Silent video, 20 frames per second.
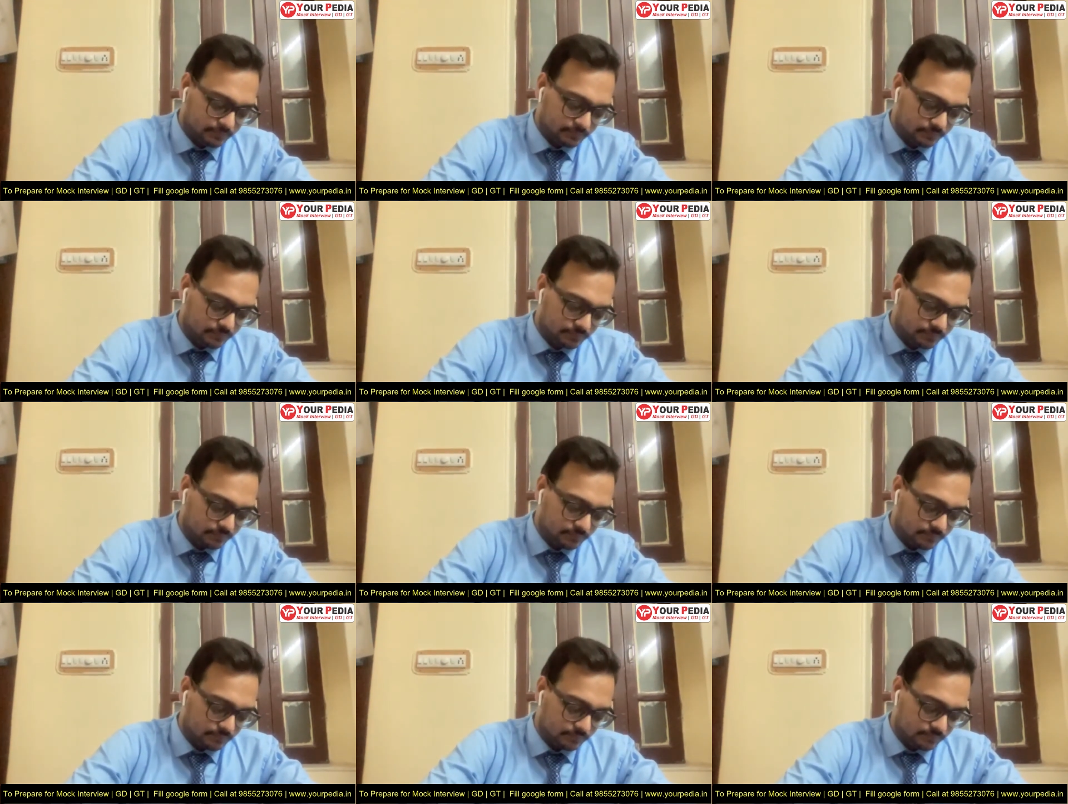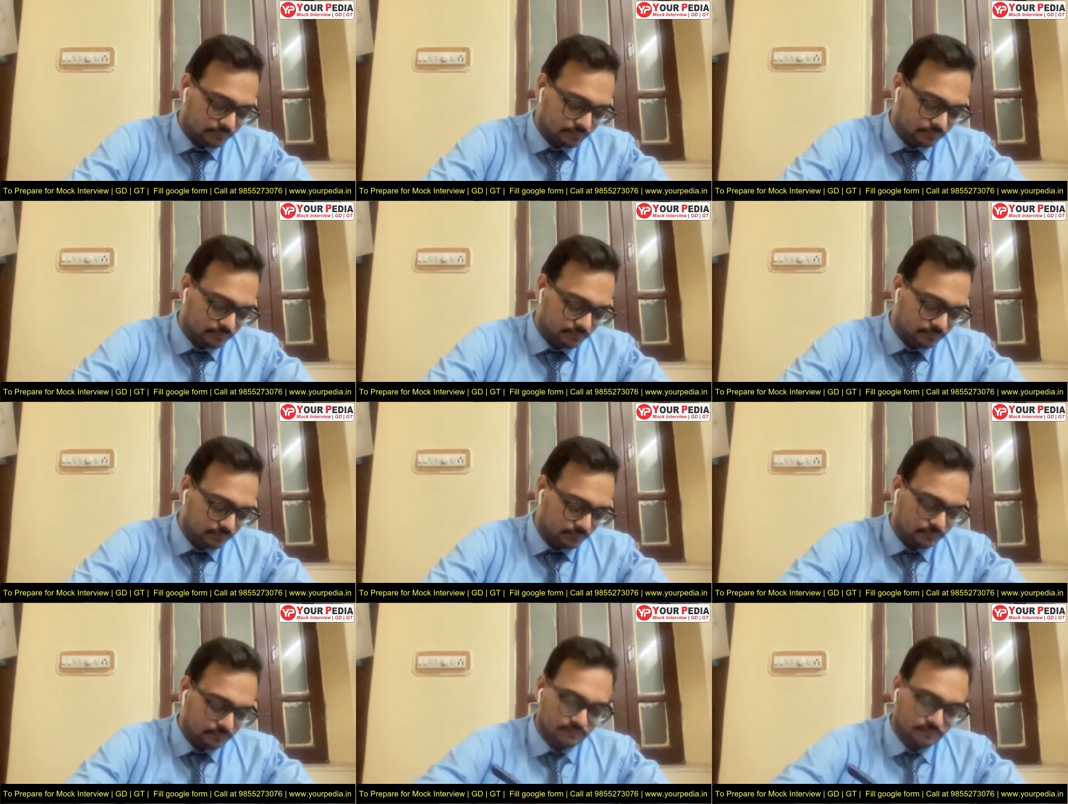
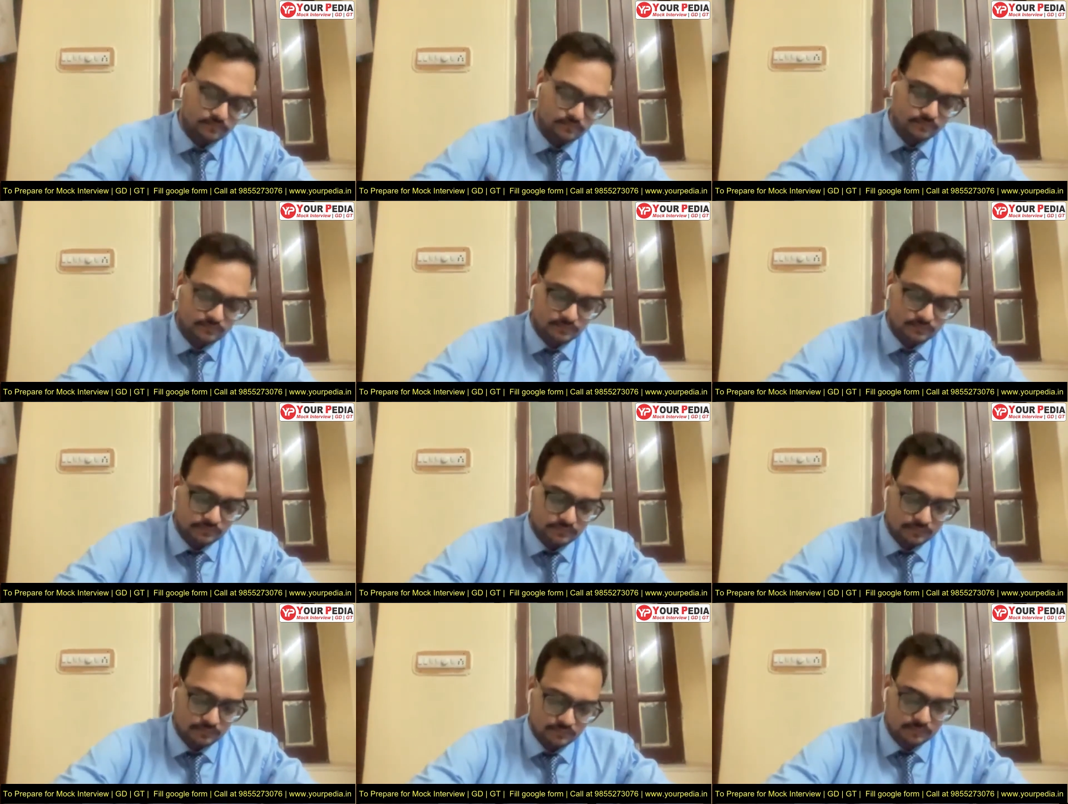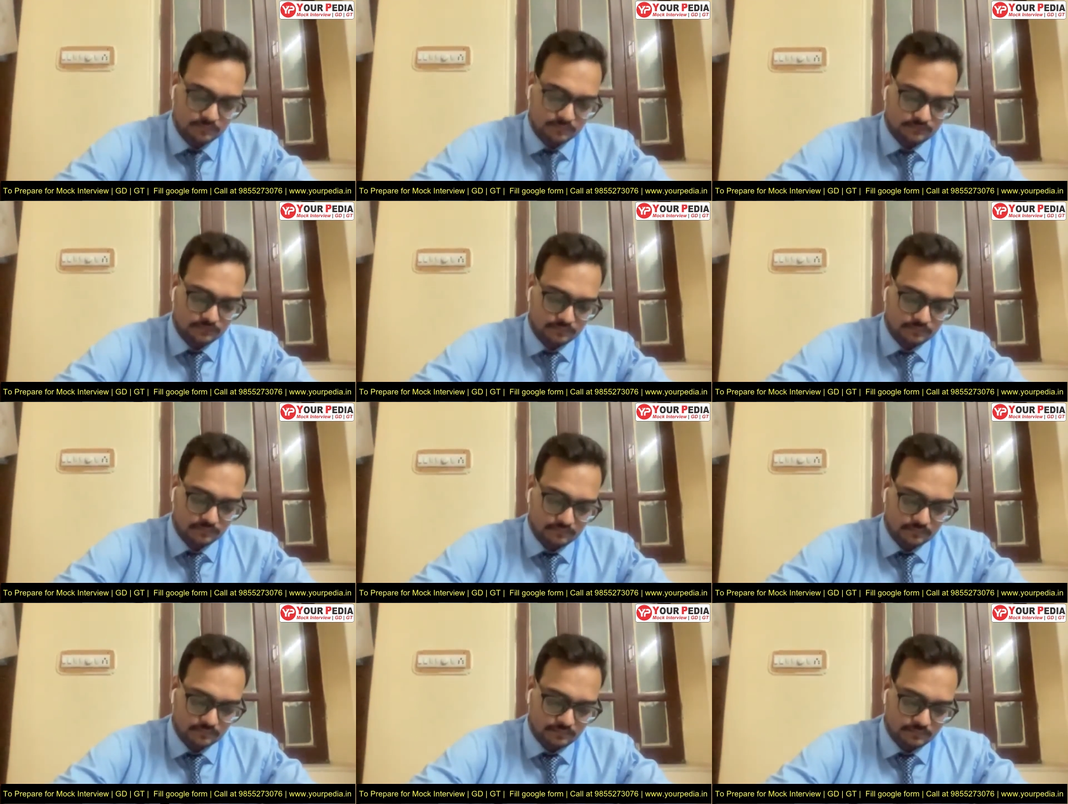
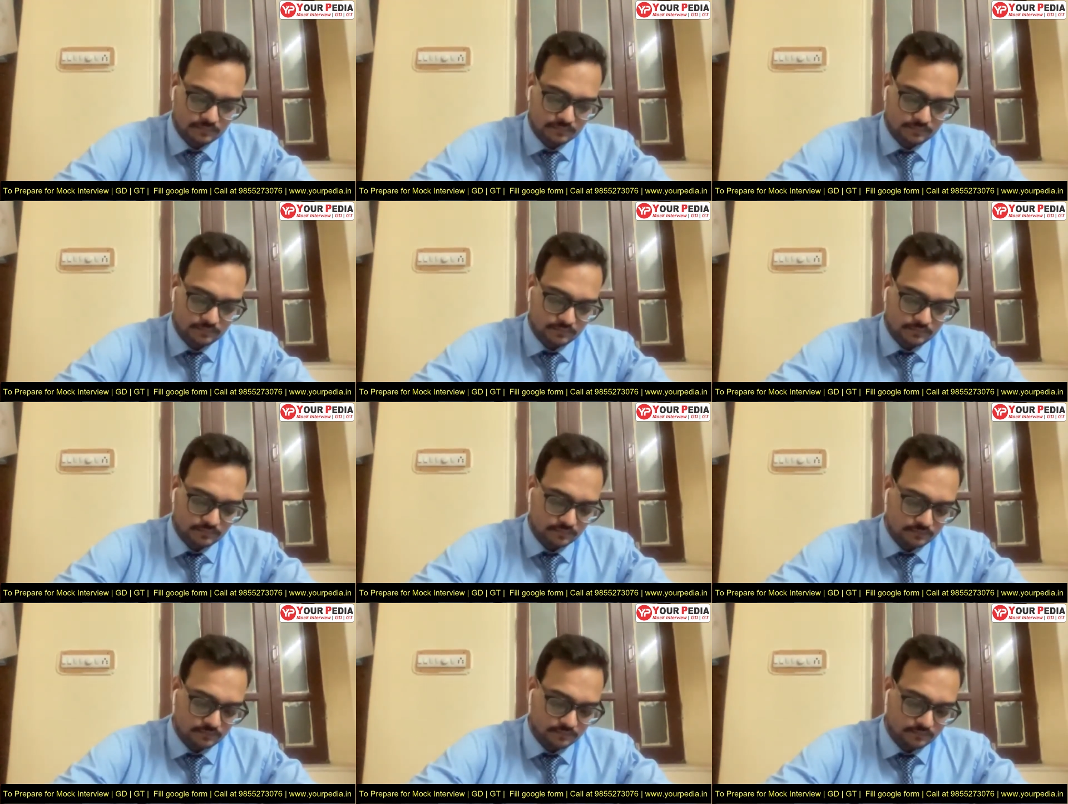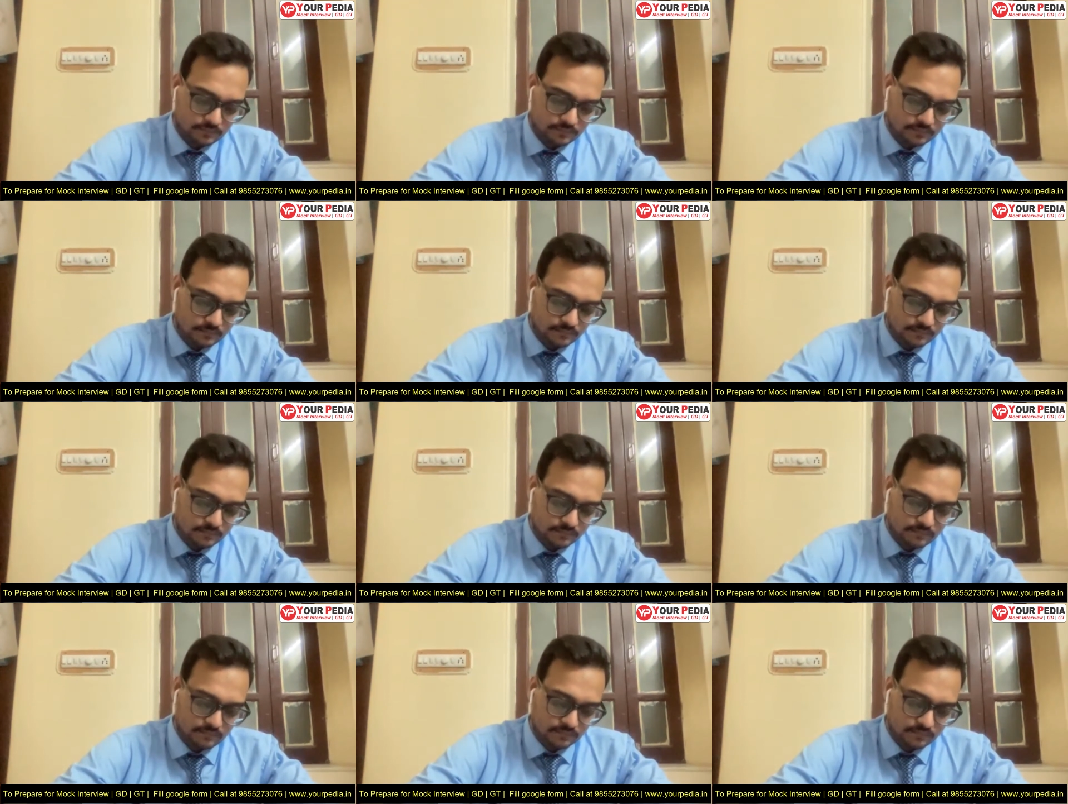
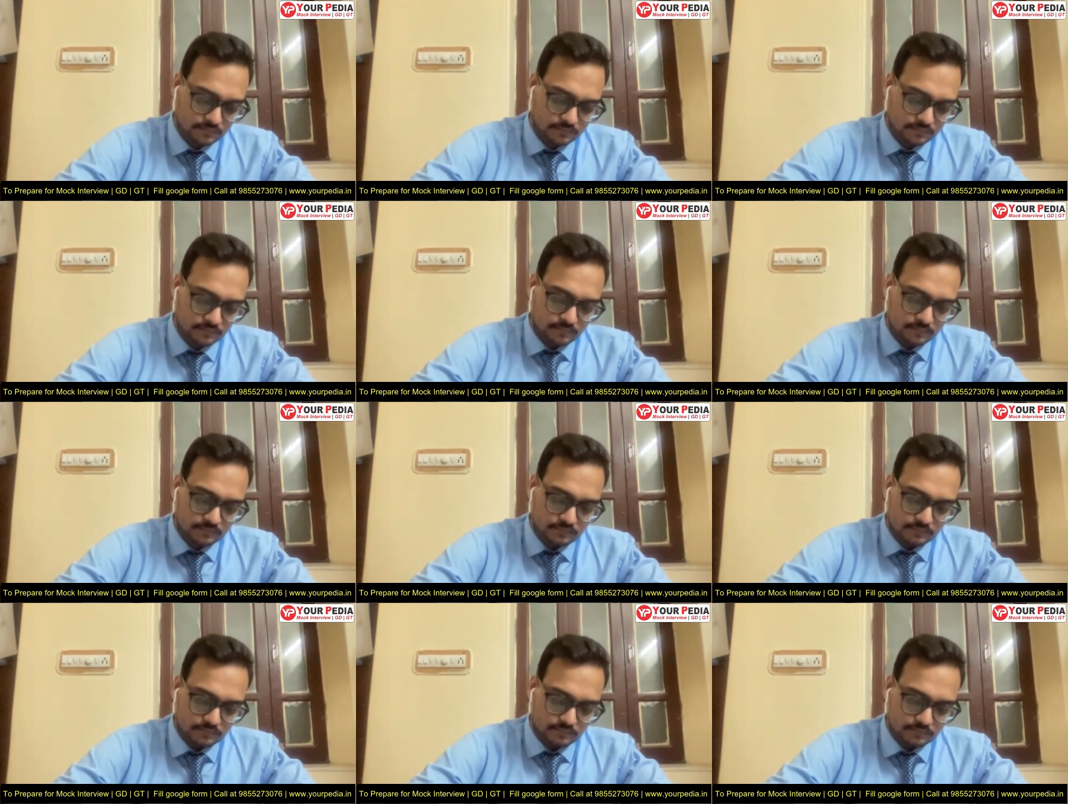Nothing is said.